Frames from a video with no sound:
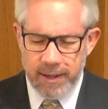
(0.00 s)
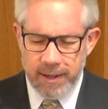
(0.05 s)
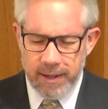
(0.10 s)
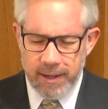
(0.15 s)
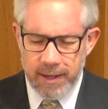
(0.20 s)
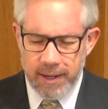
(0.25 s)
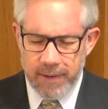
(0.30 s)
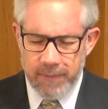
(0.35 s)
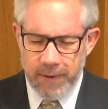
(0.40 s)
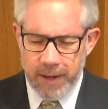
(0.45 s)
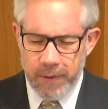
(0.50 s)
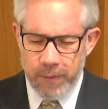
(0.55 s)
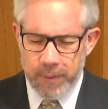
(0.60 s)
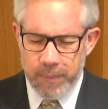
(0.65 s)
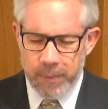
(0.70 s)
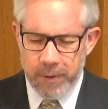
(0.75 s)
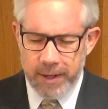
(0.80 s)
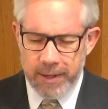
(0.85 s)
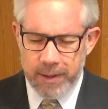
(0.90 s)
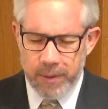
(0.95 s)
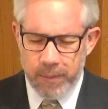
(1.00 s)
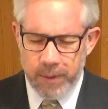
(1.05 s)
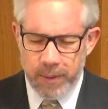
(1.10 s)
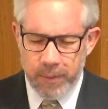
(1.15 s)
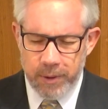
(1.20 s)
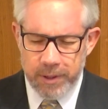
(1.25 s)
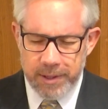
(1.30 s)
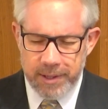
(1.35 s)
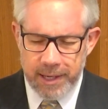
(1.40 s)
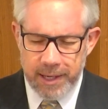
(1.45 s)
And Father, we pray that we
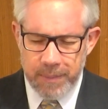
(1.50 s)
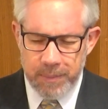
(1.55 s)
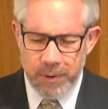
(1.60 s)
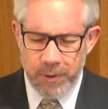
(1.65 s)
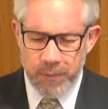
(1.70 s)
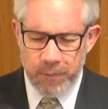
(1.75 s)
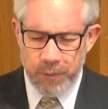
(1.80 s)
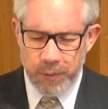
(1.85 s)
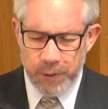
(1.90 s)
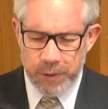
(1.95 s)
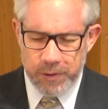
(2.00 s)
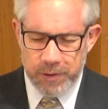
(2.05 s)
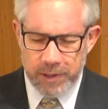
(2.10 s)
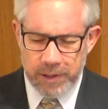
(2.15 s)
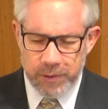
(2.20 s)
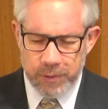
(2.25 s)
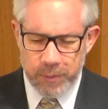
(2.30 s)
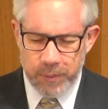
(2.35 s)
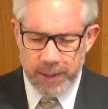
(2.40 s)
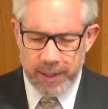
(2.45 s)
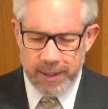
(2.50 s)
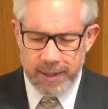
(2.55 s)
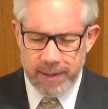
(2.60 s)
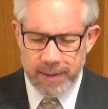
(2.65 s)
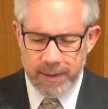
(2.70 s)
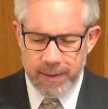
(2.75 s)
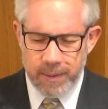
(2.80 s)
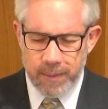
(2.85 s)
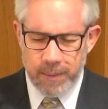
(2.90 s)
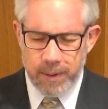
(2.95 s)
would keep you first this
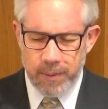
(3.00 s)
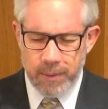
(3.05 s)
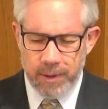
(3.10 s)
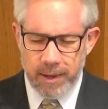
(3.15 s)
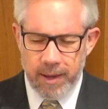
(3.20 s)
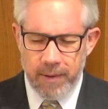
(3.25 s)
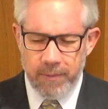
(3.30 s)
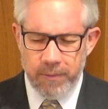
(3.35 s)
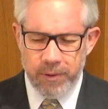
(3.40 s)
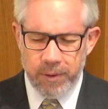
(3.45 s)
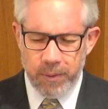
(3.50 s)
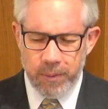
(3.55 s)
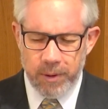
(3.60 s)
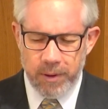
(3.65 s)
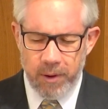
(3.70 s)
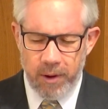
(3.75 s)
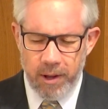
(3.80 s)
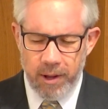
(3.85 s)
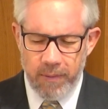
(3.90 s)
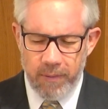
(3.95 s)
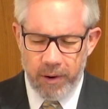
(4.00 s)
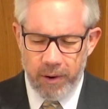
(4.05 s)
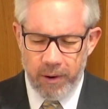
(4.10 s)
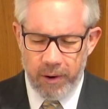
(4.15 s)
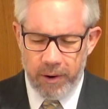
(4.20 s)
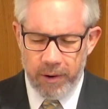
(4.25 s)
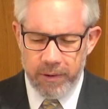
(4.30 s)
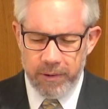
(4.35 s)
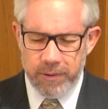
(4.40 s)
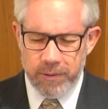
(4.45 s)
week, that we would love you with all of our
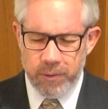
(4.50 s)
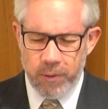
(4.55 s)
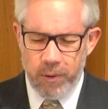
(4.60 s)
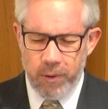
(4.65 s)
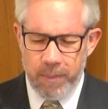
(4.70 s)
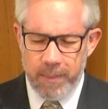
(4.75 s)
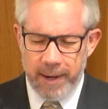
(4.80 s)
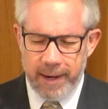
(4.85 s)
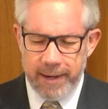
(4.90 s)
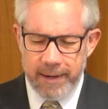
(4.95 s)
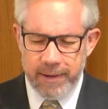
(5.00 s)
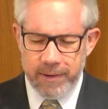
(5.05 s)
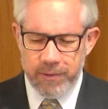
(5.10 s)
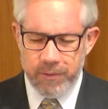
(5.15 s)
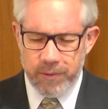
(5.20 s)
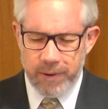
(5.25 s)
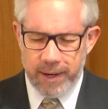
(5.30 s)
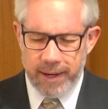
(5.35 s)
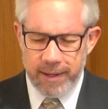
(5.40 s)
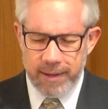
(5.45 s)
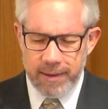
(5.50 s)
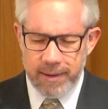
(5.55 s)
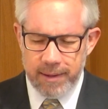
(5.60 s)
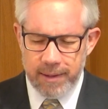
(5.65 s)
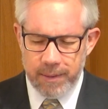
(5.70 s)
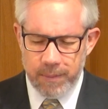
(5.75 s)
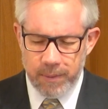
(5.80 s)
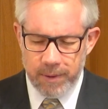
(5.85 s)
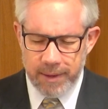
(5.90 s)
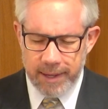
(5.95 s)
heart, soul, mind, and strength.
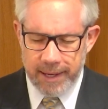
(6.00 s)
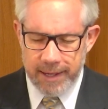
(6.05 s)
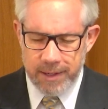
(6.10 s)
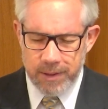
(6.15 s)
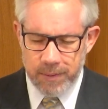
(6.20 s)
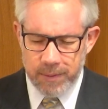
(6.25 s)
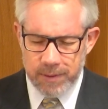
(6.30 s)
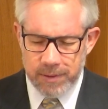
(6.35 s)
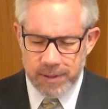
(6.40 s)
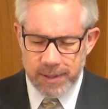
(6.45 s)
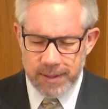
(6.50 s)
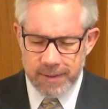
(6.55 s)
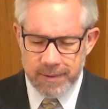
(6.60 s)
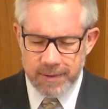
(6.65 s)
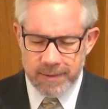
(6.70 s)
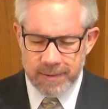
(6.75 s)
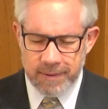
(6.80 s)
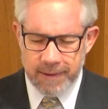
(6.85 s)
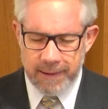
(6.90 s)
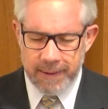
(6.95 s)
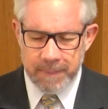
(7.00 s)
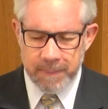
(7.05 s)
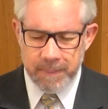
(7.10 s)
And we'll thank you in Jesus' name.